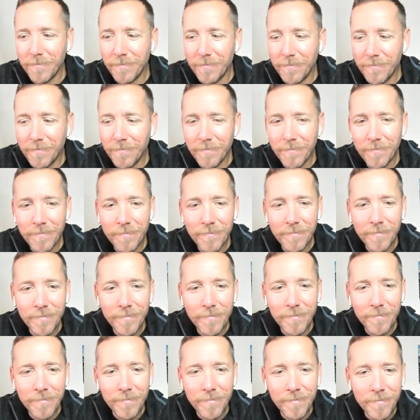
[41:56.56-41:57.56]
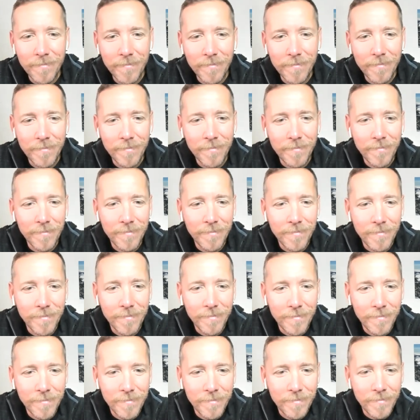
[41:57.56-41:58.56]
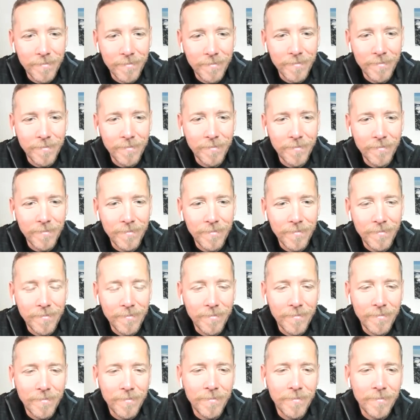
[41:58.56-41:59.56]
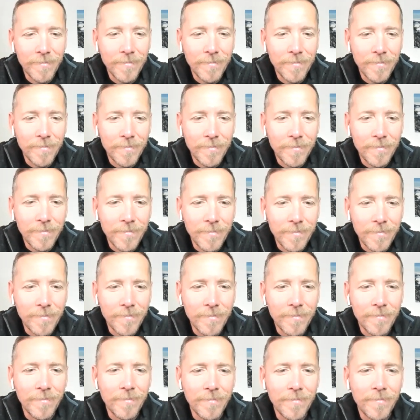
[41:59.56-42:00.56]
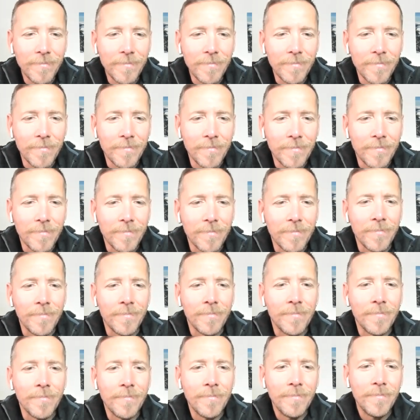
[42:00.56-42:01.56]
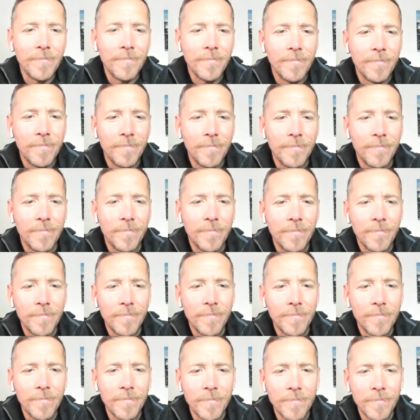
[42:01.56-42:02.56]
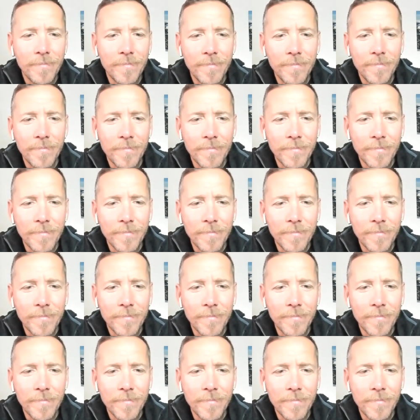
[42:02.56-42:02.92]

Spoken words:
(silent)